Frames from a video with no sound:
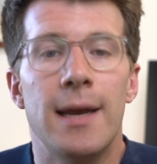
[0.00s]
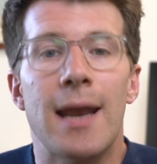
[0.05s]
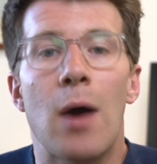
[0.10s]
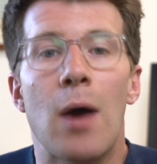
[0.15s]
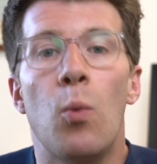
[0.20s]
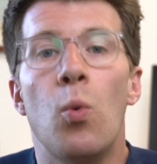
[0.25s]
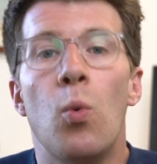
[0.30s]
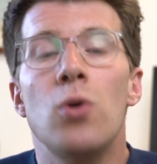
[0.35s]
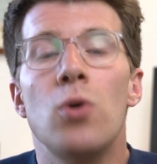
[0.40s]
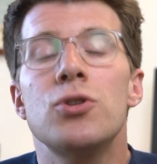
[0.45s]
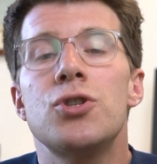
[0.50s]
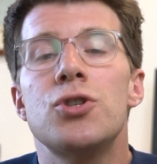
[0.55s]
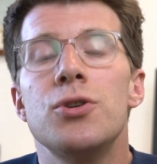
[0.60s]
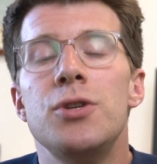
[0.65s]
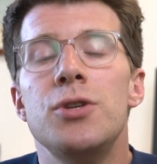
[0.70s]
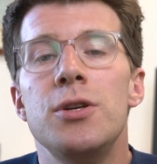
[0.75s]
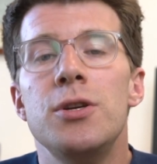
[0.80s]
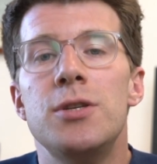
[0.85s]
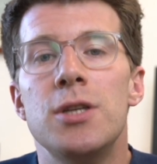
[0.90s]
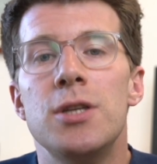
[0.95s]
Now, what
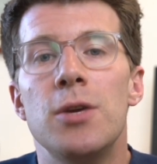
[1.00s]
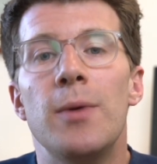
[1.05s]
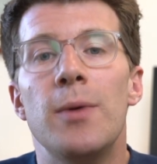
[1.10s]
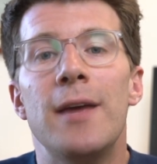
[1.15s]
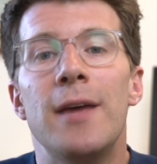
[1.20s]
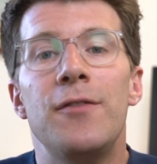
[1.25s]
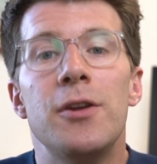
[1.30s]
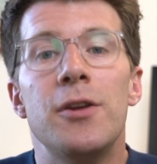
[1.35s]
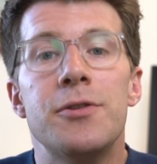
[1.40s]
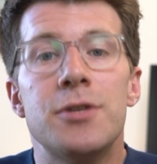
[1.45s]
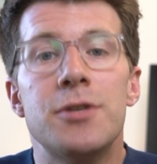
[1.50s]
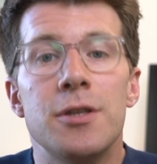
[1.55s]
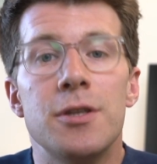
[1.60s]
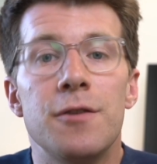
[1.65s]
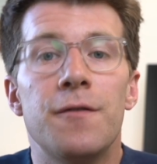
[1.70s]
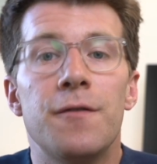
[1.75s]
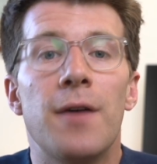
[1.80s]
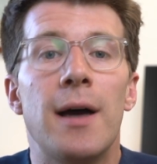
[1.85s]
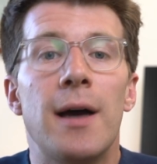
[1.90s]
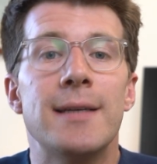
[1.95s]
should you do if you
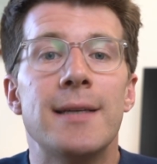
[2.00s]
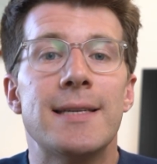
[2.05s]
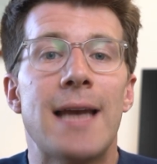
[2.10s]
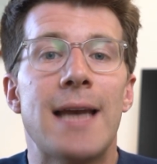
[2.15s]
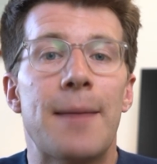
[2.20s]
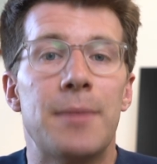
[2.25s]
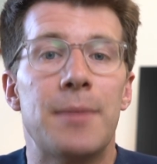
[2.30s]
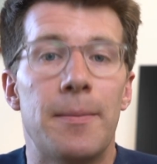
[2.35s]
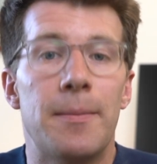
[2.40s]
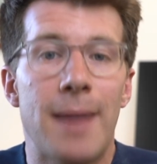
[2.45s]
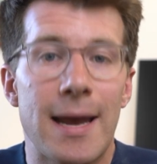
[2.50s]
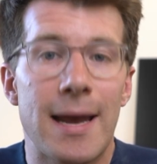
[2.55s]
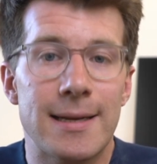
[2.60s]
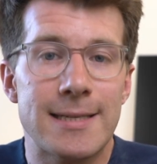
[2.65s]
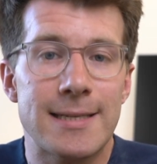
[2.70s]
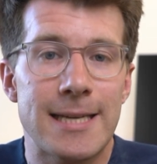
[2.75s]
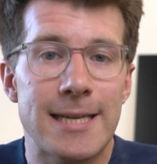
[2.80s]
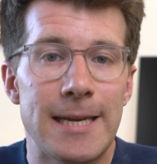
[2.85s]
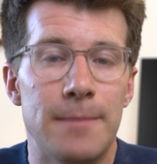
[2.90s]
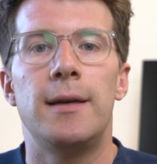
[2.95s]
do find an
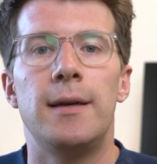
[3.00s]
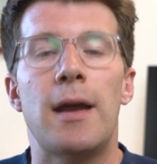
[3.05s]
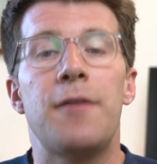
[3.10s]
abnormality?